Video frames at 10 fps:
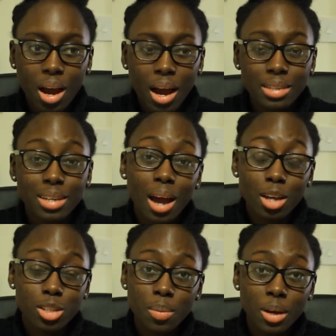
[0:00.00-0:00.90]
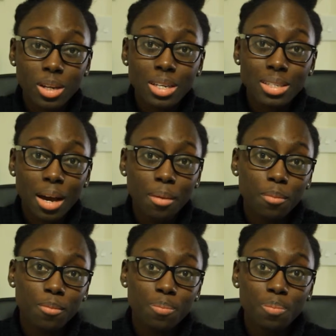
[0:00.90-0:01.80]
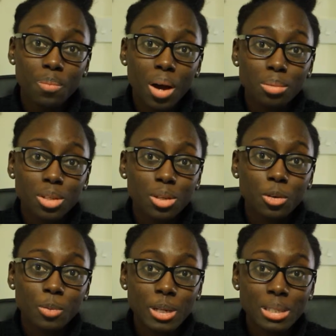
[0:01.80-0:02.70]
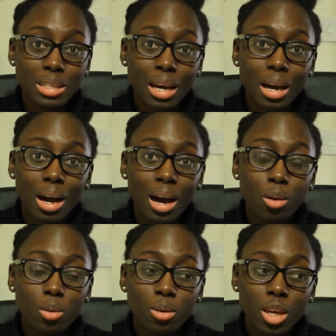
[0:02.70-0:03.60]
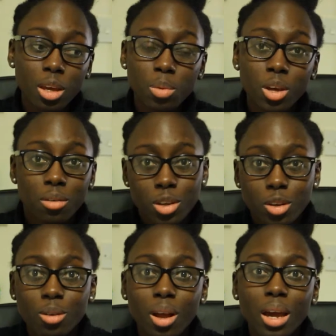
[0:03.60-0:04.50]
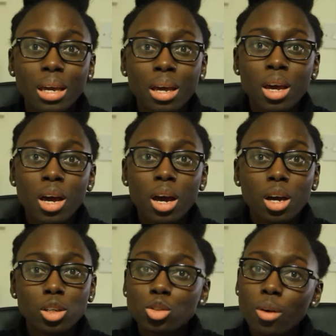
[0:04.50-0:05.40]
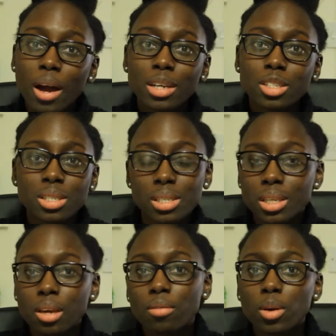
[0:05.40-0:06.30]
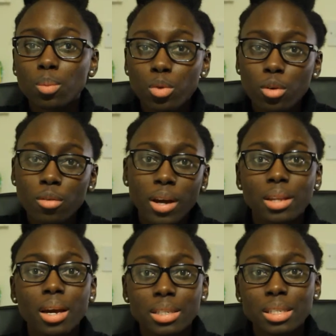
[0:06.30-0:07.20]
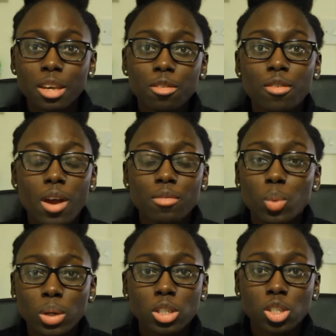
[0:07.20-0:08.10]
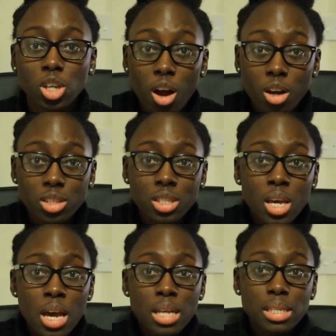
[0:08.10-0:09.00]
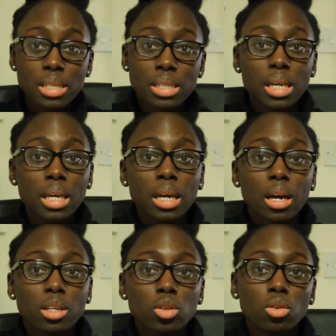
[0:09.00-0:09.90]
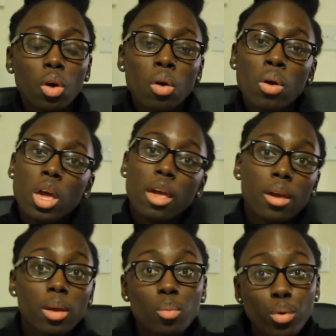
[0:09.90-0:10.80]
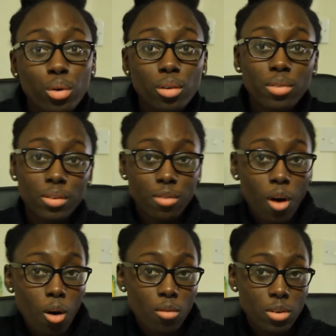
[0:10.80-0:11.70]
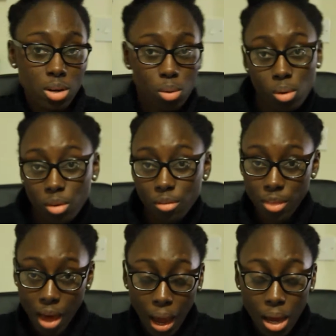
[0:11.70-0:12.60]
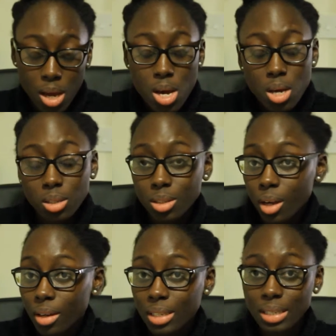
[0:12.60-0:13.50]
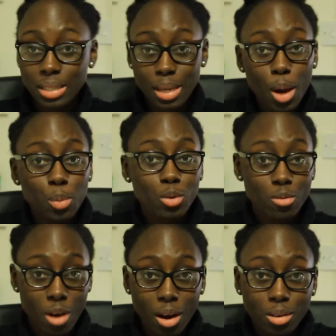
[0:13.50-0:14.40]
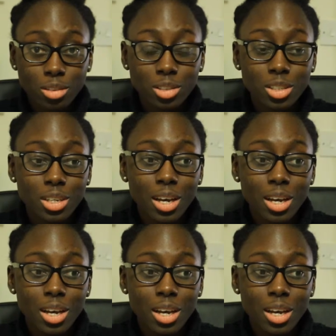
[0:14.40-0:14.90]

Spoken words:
And to be honest, I'm the sort of person that I will keep giving you like a try just to see if you improve. I'd like to give everyone a chance to see and, you know, improve, evolve and all of that. So this time around